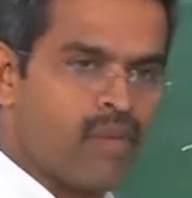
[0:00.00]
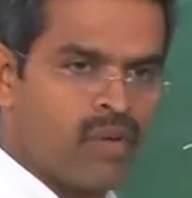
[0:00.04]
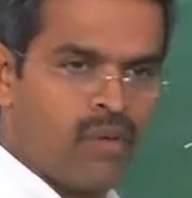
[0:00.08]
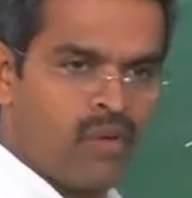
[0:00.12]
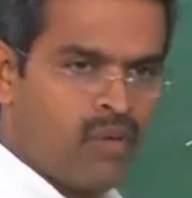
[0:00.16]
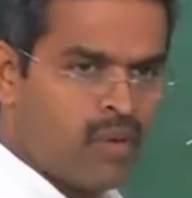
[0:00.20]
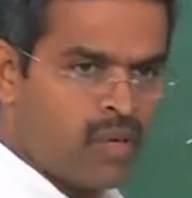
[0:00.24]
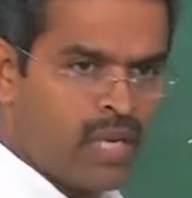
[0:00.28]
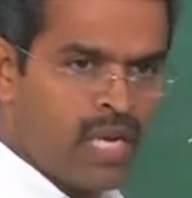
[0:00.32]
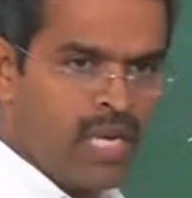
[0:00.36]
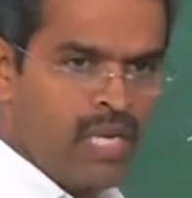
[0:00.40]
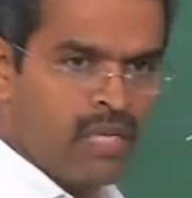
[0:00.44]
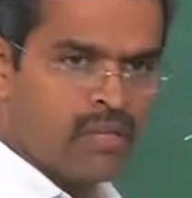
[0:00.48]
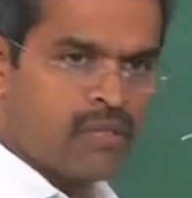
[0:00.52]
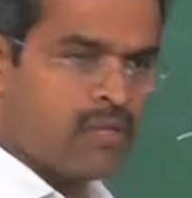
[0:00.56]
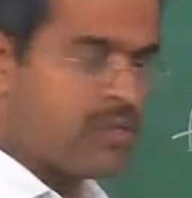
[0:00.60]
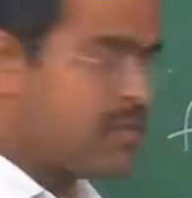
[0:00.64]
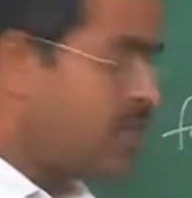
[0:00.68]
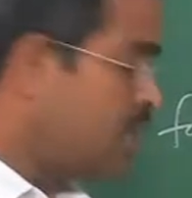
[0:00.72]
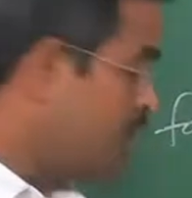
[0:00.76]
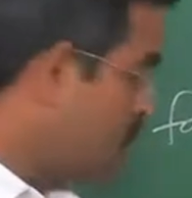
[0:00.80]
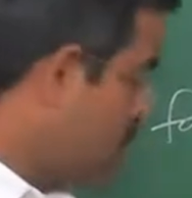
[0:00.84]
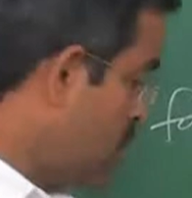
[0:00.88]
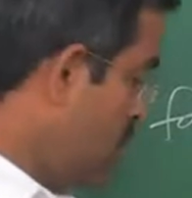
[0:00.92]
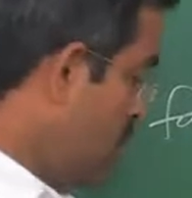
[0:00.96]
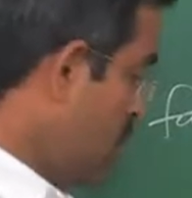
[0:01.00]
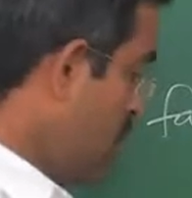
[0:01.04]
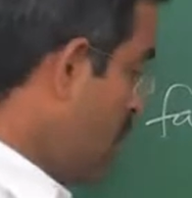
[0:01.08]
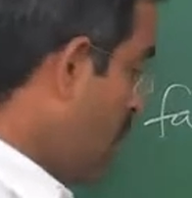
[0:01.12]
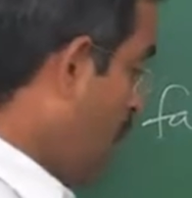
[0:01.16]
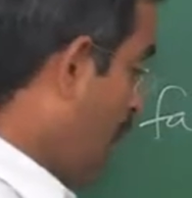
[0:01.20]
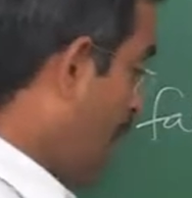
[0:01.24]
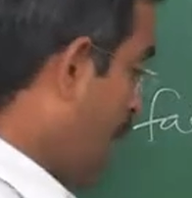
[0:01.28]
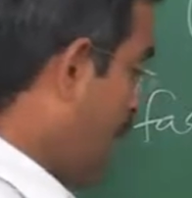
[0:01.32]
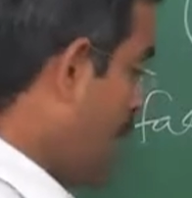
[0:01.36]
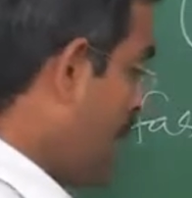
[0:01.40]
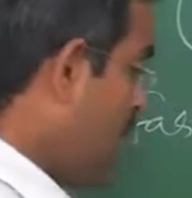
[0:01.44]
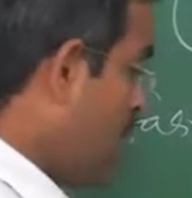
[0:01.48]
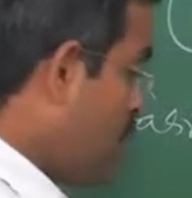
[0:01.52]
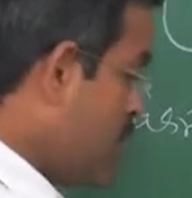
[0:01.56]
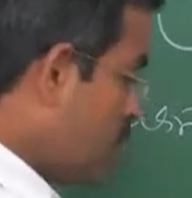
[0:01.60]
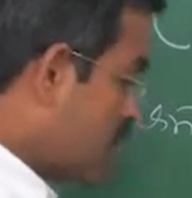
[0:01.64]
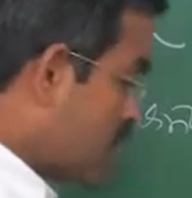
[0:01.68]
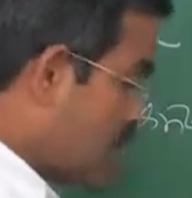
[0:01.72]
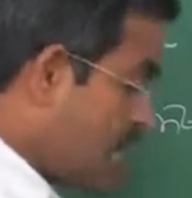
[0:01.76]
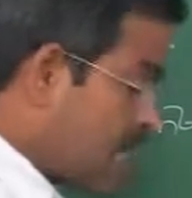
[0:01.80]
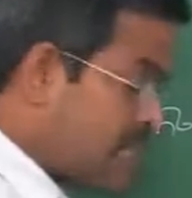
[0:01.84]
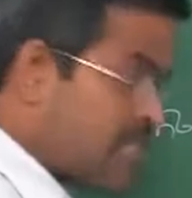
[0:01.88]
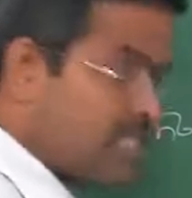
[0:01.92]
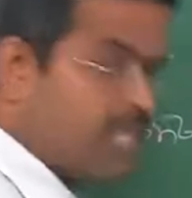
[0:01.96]
Okay? So, this idea
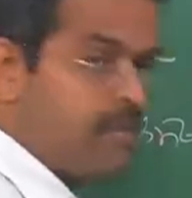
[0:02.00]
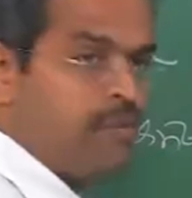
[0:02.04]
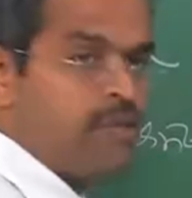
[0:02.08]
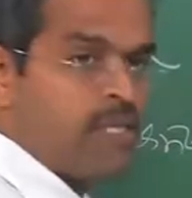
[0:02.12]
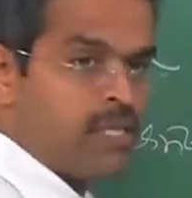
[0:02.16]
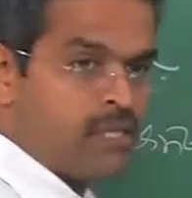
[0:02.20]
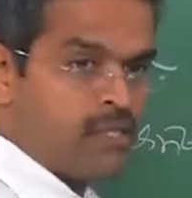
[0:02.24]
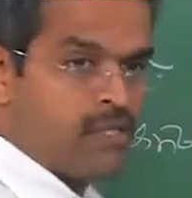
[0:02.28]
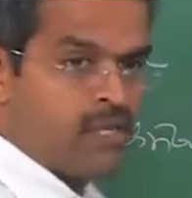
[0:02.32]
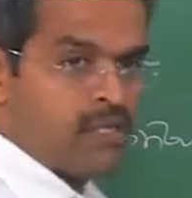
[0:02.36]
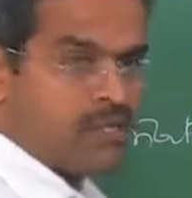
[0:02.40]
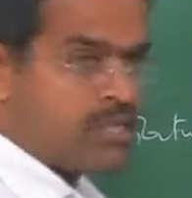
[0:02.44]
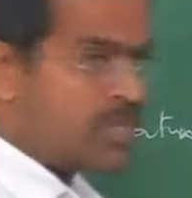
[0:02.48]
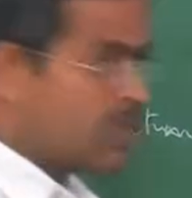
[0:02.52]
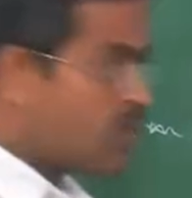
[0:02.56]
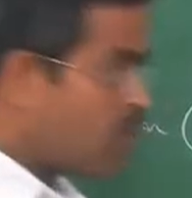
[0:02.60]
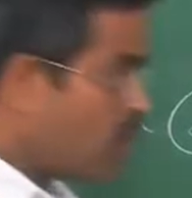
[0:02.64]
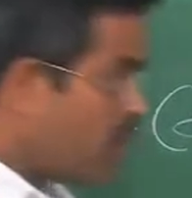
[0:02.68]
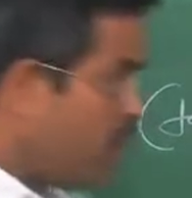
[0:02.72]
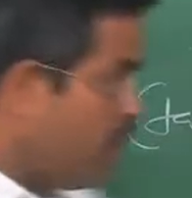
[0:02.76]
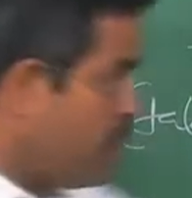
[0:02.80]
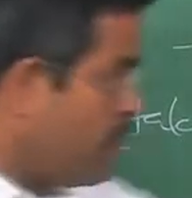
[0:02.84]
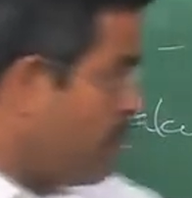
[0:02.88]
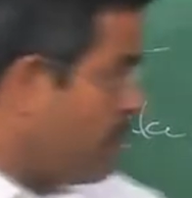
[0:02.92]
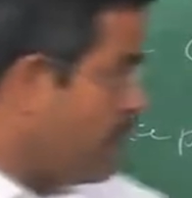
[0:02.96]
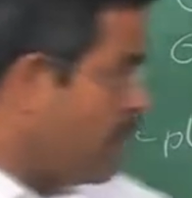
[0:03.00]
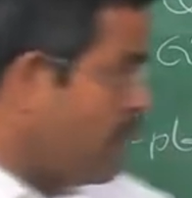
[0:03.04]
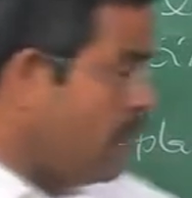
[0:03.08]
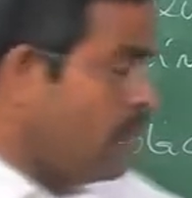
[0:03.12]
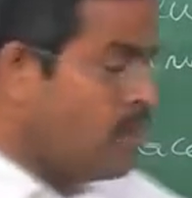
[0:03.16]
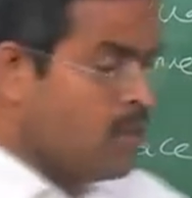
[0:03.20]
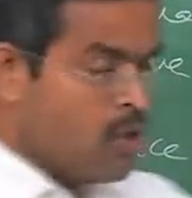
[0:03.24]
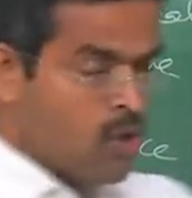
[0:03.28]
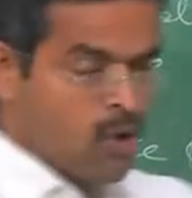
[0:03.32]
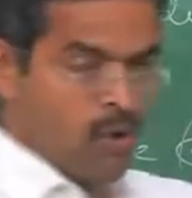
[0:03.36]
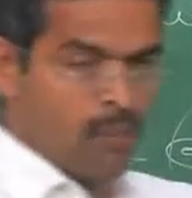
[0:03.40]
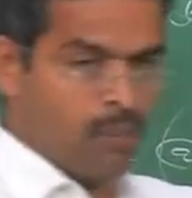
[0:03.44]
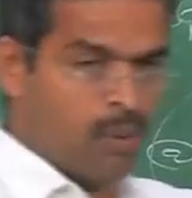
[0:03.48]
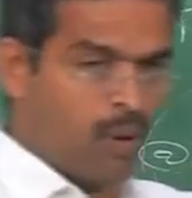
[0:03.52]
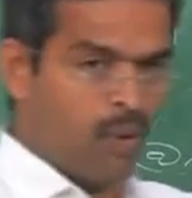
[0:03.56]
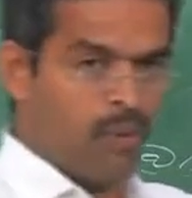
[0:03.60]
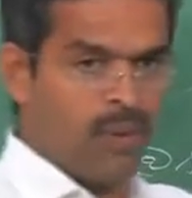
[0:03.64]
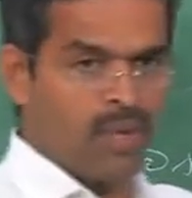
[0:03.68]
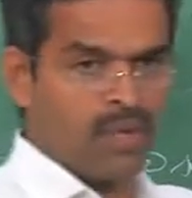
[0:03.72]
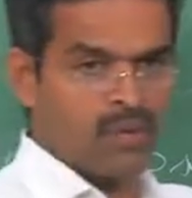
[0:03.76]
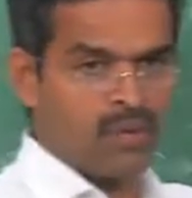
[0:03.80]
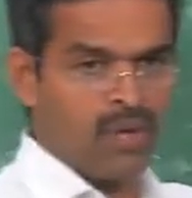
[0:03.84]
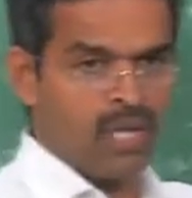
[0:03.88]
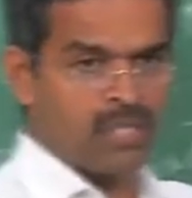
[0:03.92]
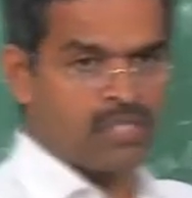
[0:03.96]
was conceived with researchers only from the
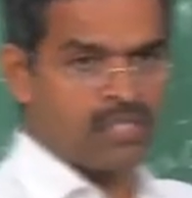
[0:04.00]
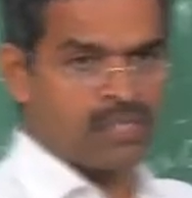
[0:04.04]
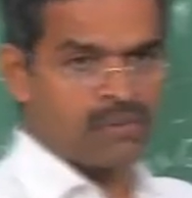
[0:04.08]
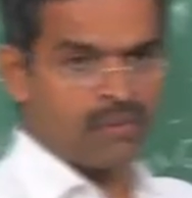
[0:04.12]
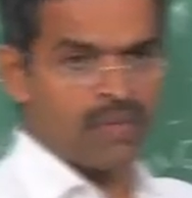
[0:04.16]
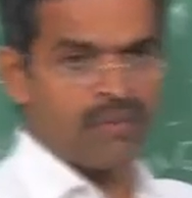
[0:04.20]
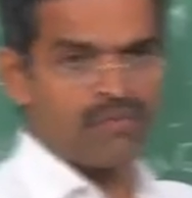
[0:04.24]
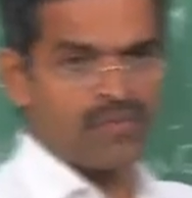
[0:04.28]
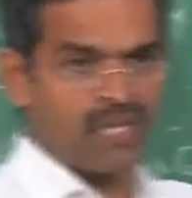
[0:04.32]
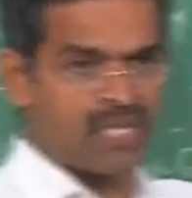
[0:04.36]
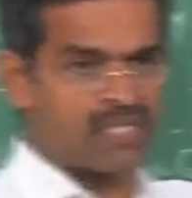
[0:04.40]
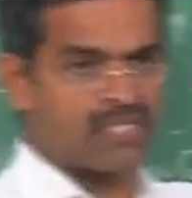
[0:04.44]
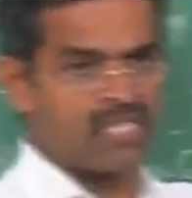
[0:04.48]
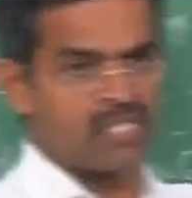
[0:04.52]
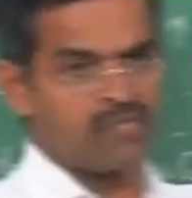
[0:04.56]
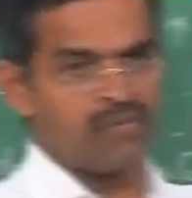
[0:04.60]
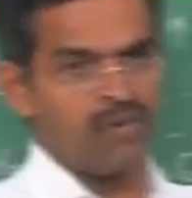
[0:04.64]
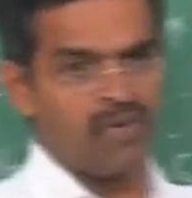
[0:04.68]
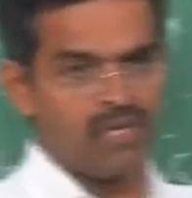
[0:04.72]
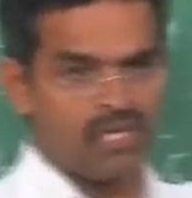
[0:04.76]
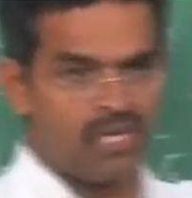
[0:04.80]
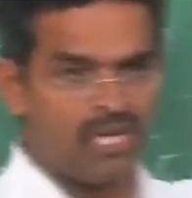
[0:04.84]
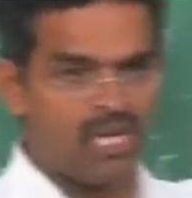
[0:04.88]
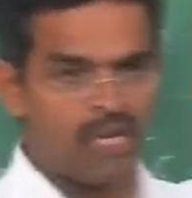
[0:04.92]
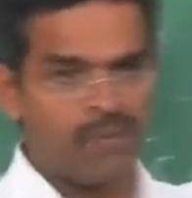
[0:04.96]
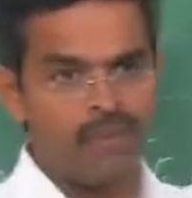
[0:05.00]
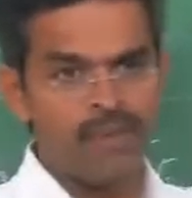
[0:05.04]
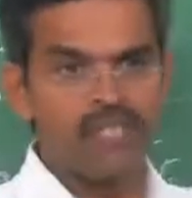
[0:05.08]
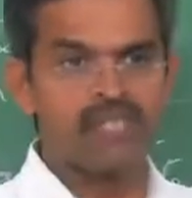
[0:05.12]
proven concept of successful TLP